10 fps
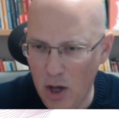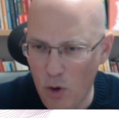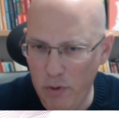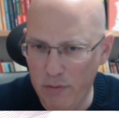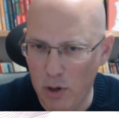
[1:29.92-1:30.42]

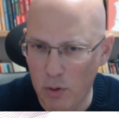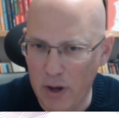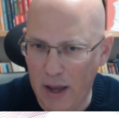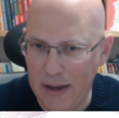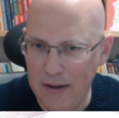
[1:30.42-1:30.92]
we will
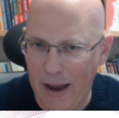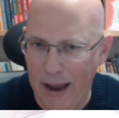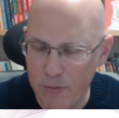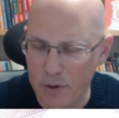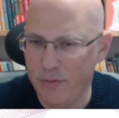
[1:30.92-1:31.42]
look at
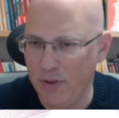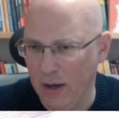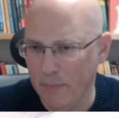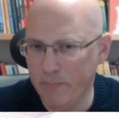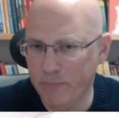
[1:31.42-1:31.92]

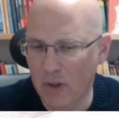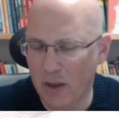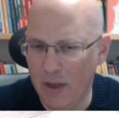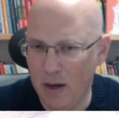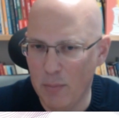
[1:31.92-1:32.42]
everything
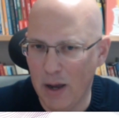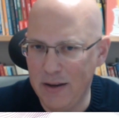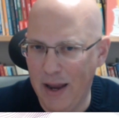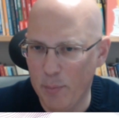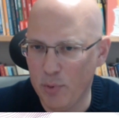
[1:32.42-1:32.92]
that might
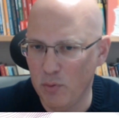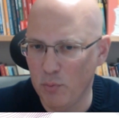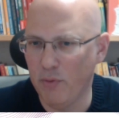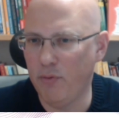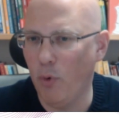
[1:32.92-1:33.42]
happen
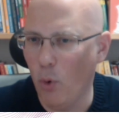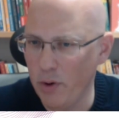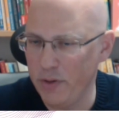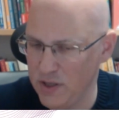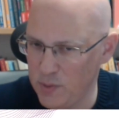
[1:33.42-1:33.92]
before
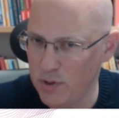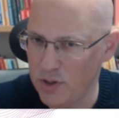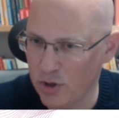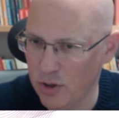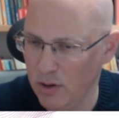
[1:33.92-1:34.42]
this
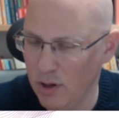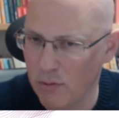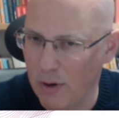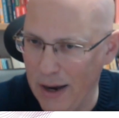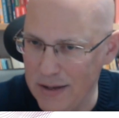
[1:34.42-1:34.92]
position
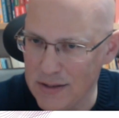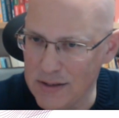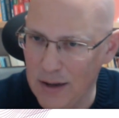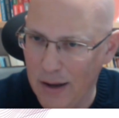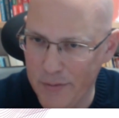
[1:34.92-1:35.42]

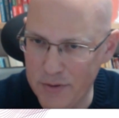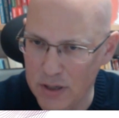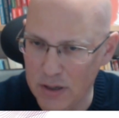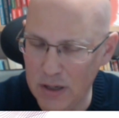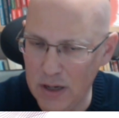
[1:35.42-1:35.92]
arises
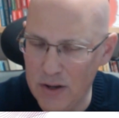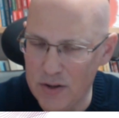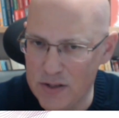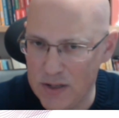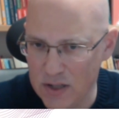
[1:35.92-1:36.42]
after
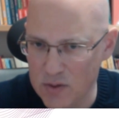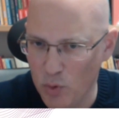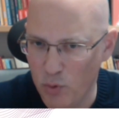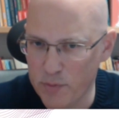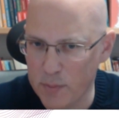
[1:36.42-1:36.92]
6
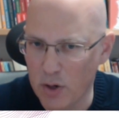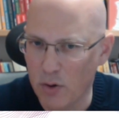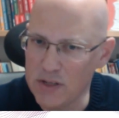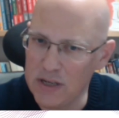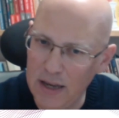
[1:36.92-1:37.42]
moves,
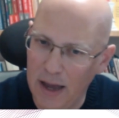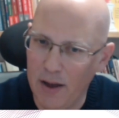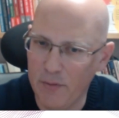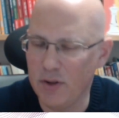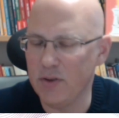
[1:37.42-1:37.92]
because here
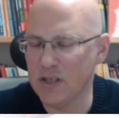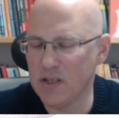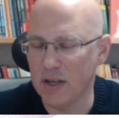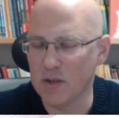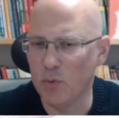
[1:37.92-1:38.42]
after the
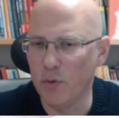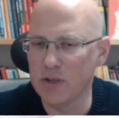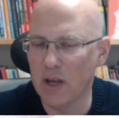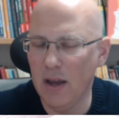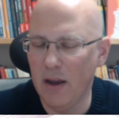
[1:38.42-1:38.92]
6 moves
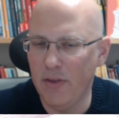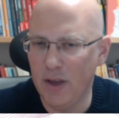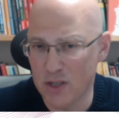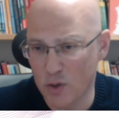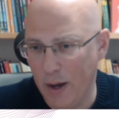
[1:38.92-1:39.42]

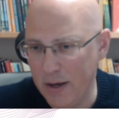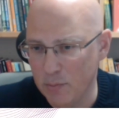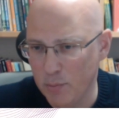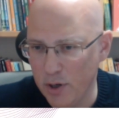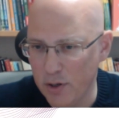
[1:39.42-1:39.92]
there's quite a
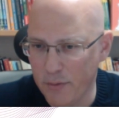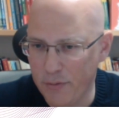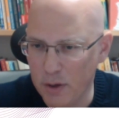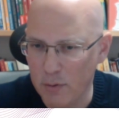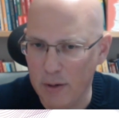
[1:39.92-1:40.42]
body of
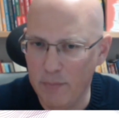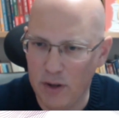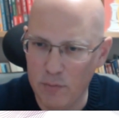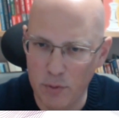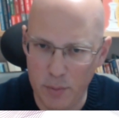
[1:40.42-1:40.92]
theory
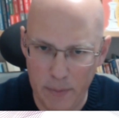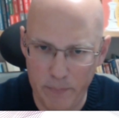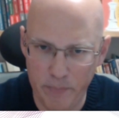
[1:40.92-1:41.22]
that will be